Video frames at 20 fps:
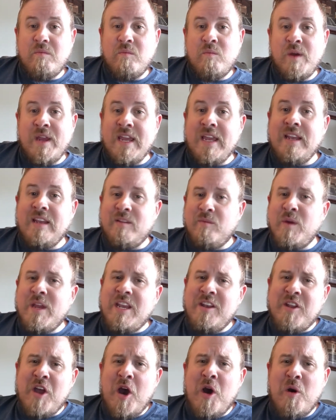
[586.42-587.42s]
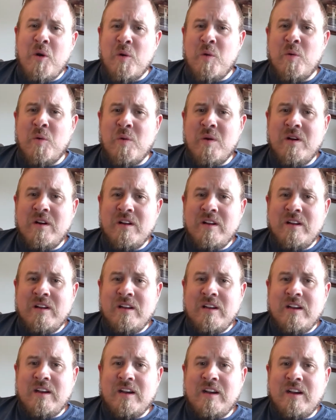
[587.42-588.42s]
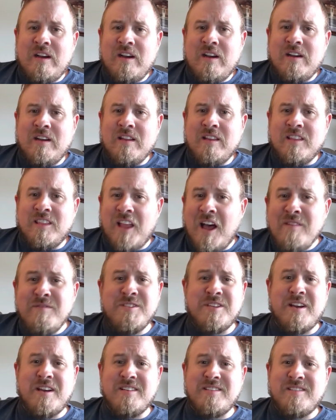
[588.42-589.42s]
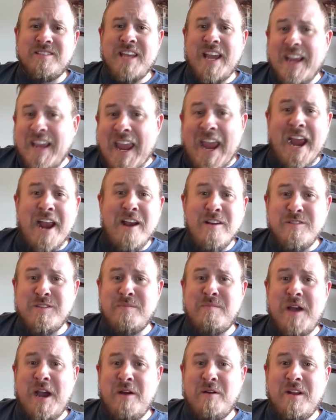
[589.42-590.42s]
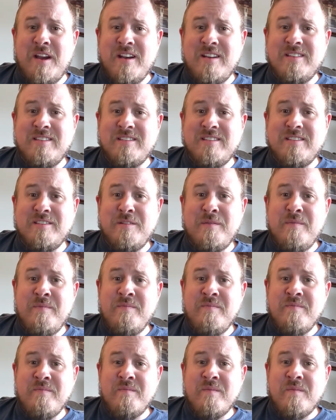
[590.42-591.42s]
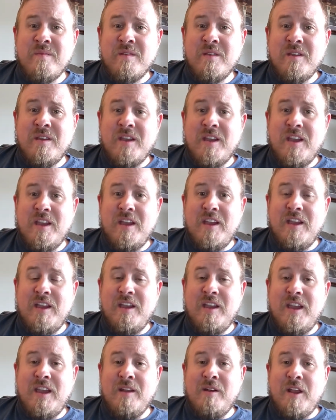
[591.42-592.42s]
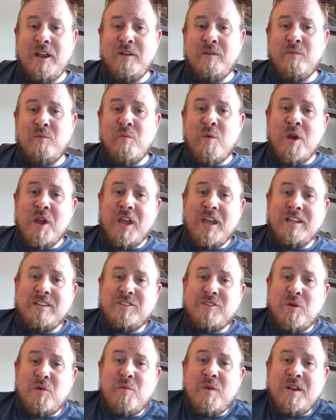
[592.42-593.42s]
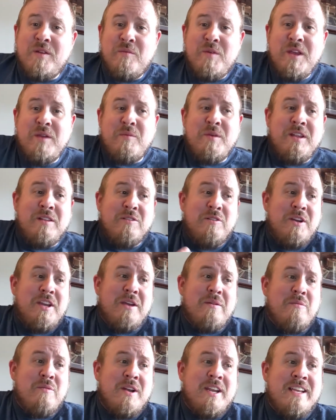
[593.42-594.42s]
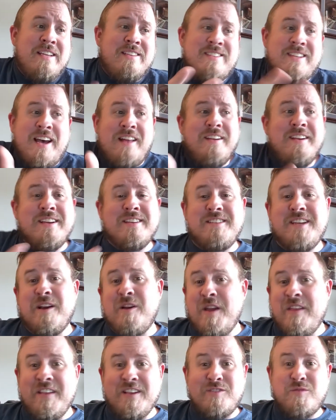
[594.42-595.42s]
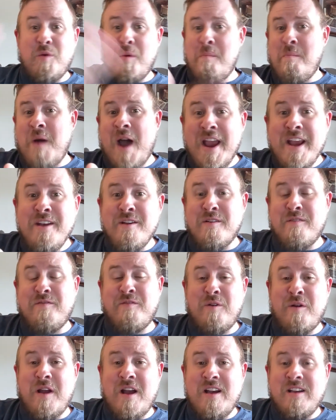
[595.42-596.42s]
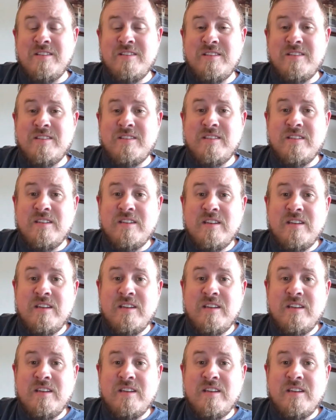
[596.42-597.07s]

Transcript: we know loves us, that cares about us. And so when we look at what he's telling us here, and this reminder for us,